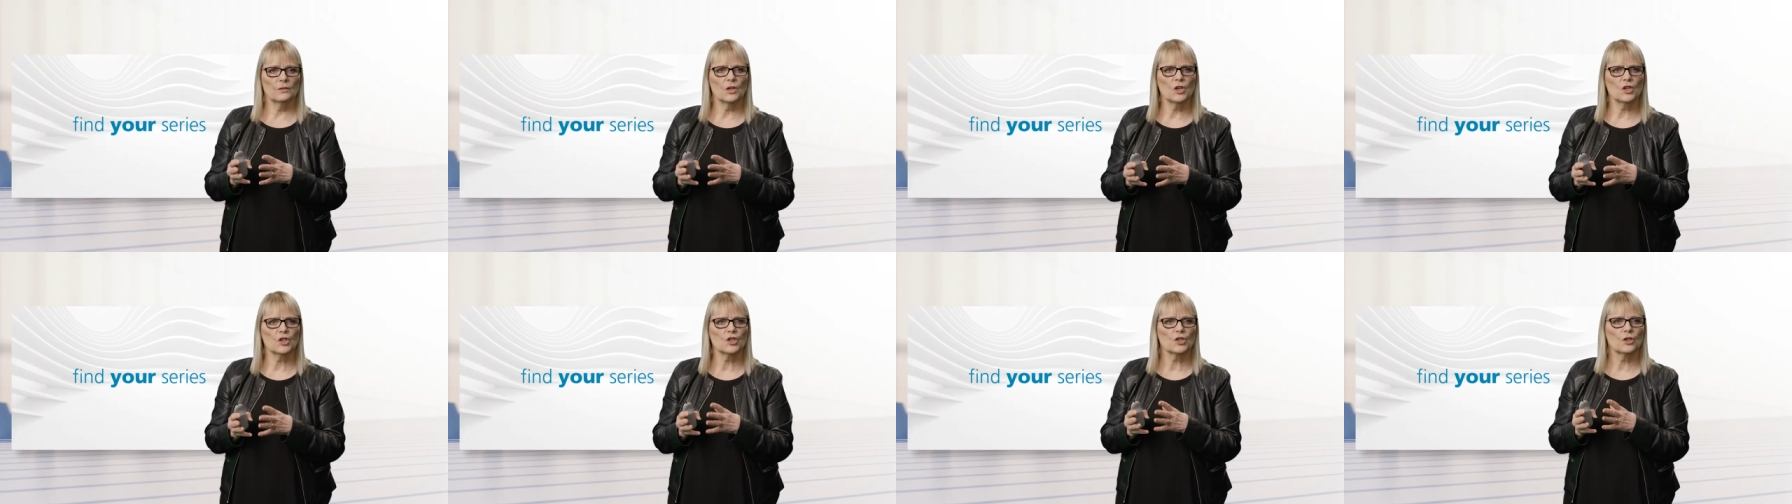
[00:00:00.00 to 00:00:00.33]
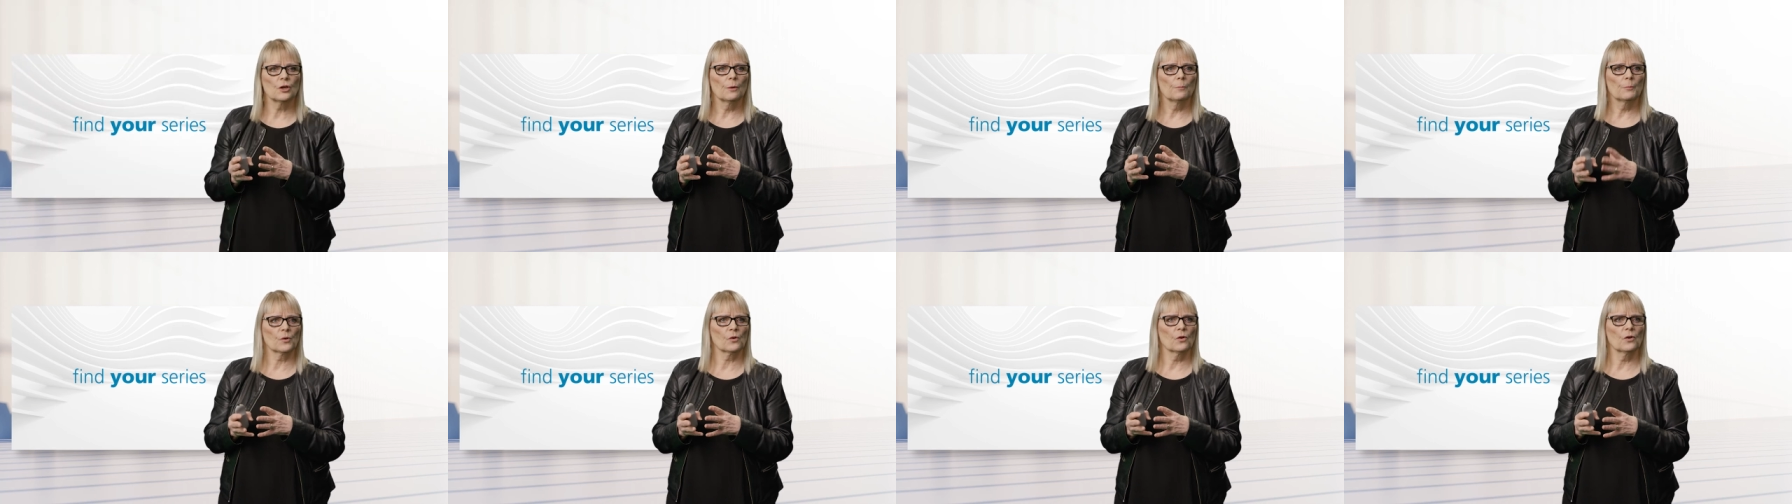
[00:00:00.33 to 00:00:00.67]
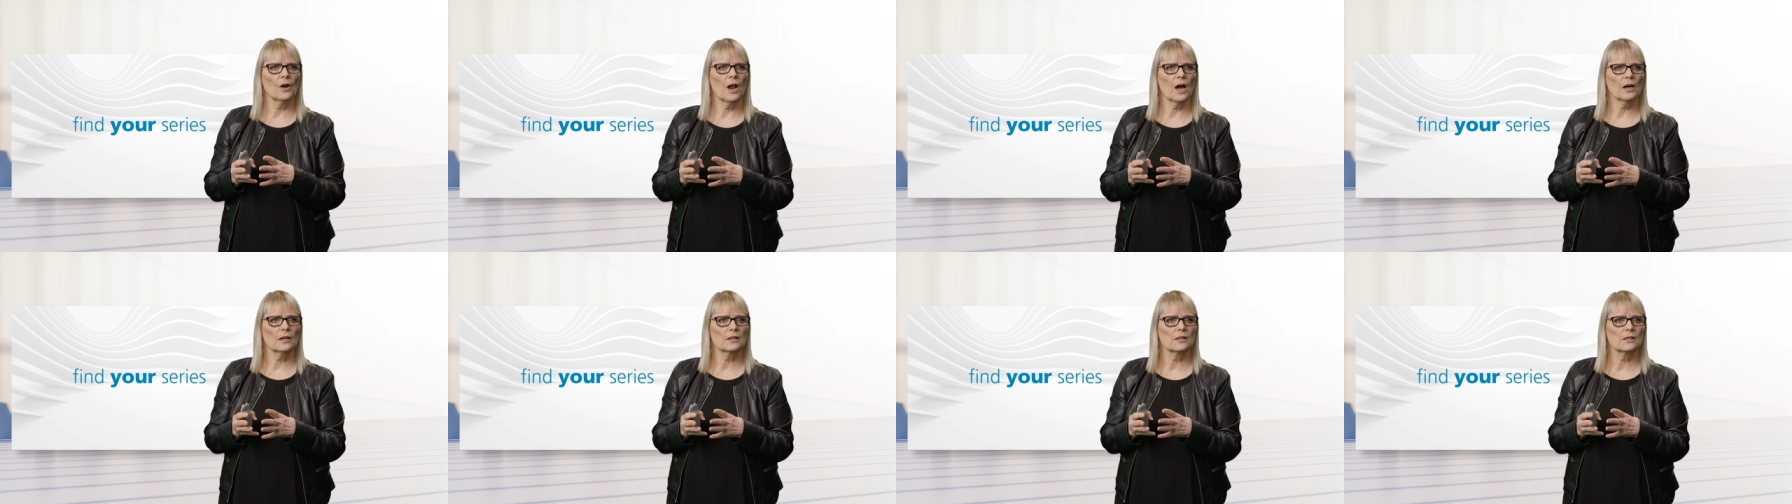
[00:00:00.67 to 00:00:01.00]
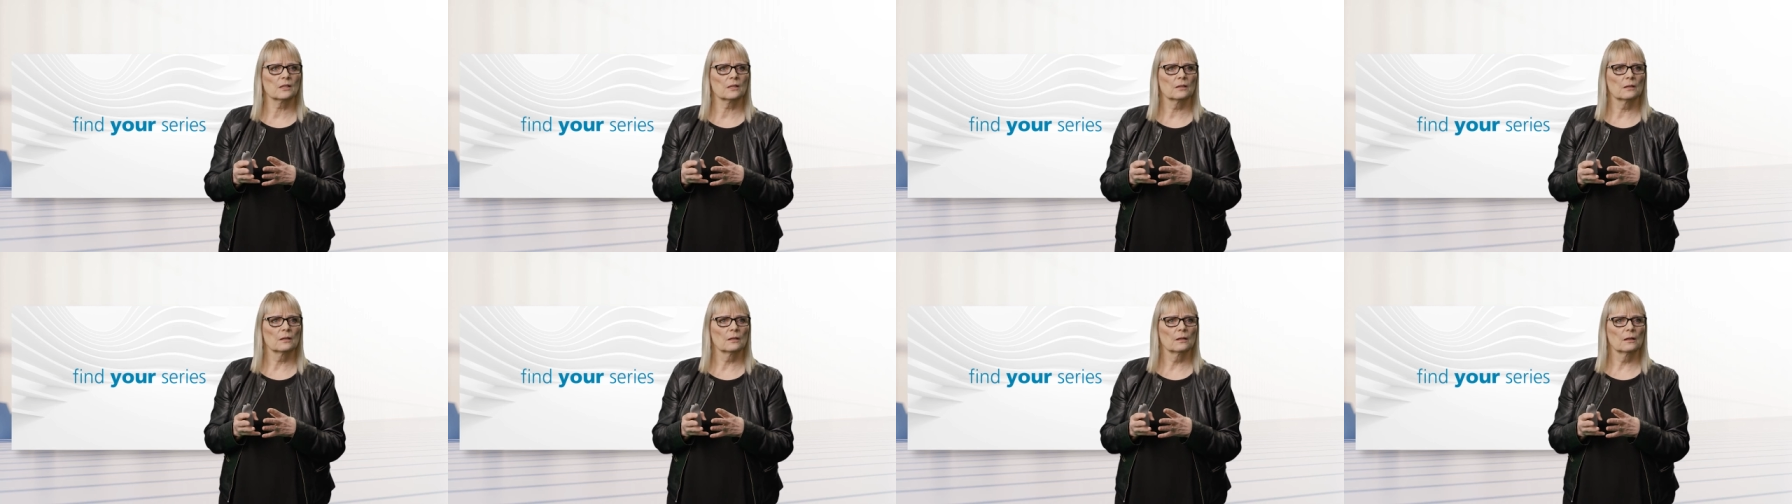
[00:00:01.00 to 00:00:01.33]
niche
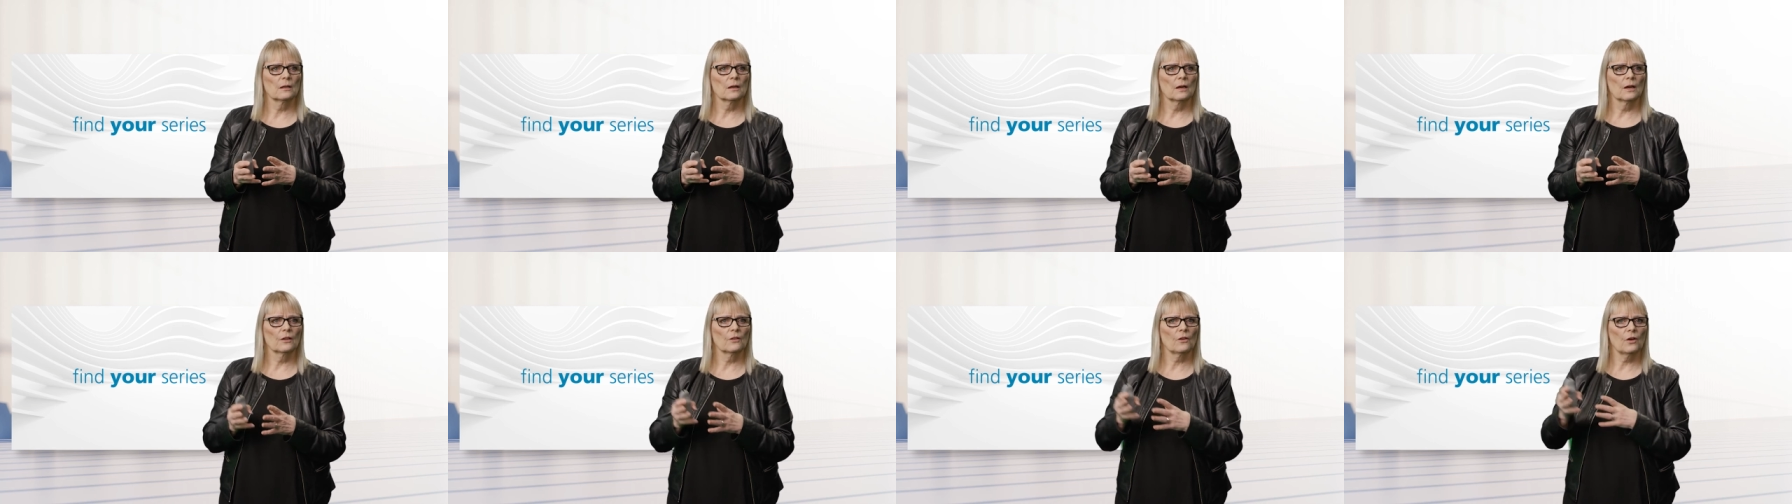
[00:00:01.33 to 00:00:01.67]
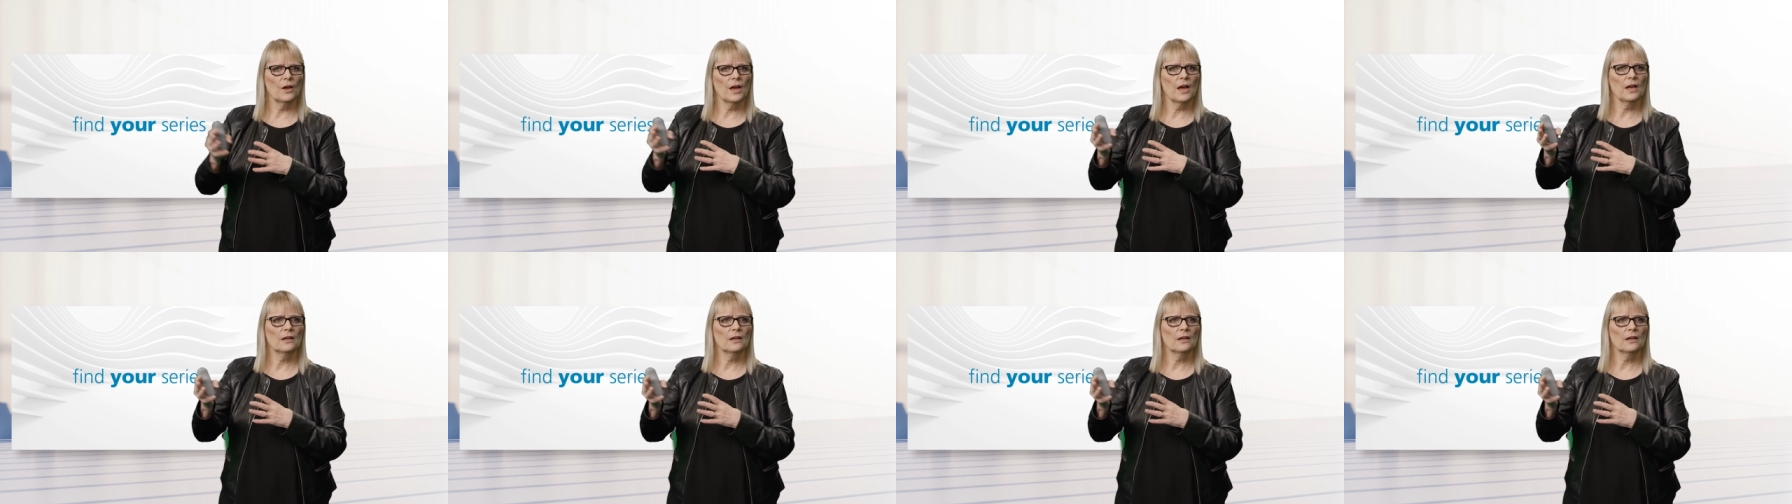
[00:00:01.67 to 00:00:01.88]
products? The